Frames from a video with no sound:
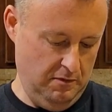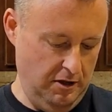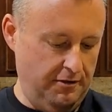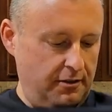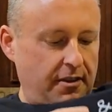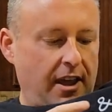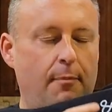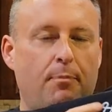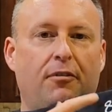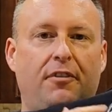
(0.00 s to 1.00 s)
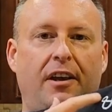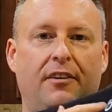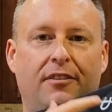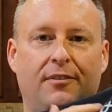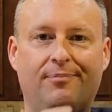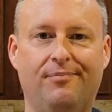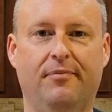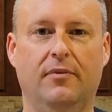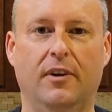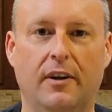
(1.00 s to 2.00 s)
This is the ampersand,
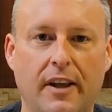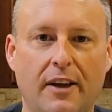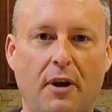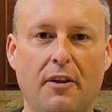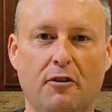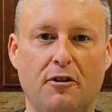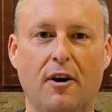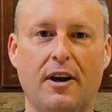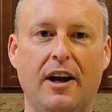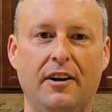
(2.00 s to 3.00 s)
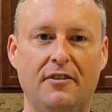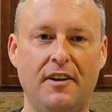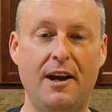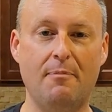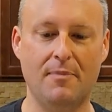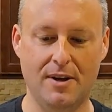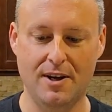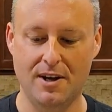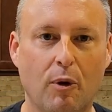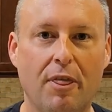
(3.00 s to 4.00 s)
and that's how the shirt got its name.
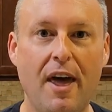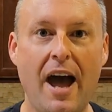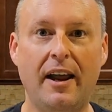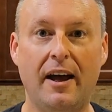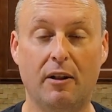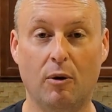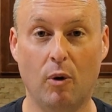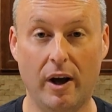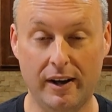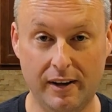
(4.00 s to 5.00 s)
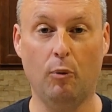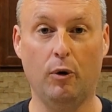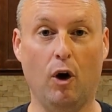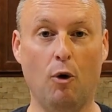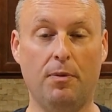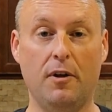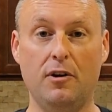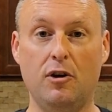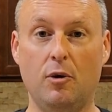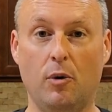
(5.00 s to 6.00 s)
With that out of the way, we hope
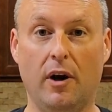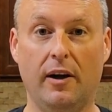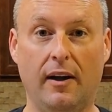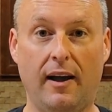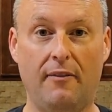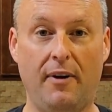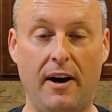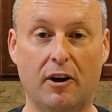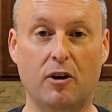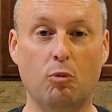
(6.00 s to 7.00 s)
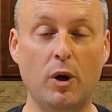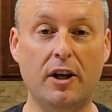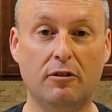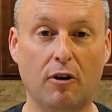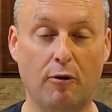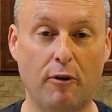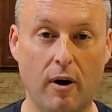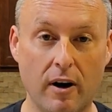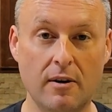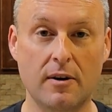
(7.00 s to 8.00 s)
that you uh, have had a good week so
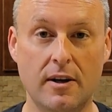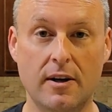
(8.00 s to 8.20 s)
far.